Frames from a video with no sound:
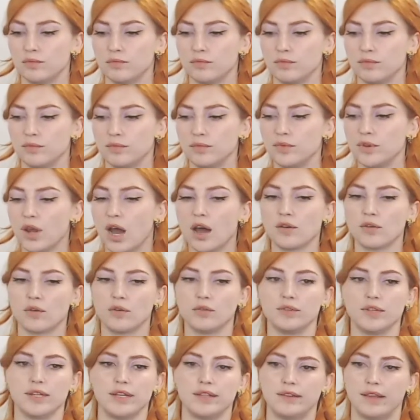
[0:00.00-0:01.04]
not
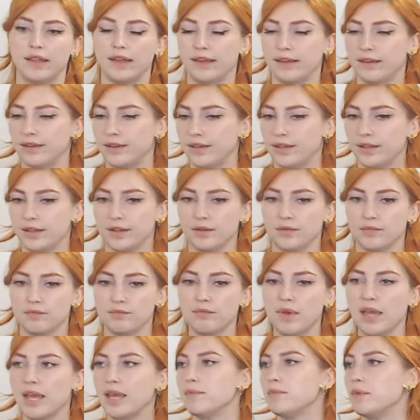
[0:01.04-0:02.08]
only like
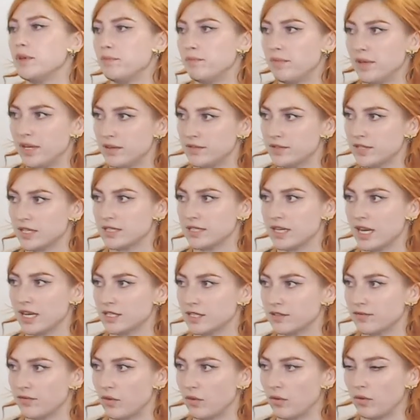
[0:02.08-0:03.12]
maybe be
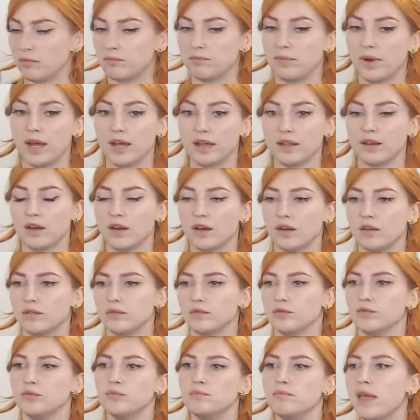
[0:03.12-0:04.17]
successful, but
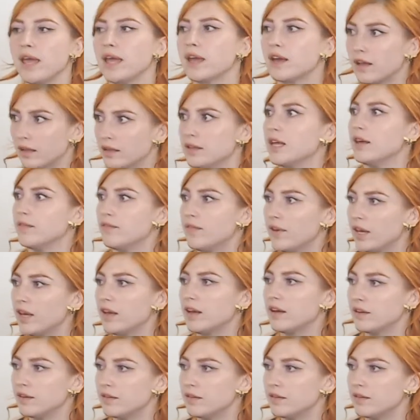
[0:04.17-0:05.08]
make a living.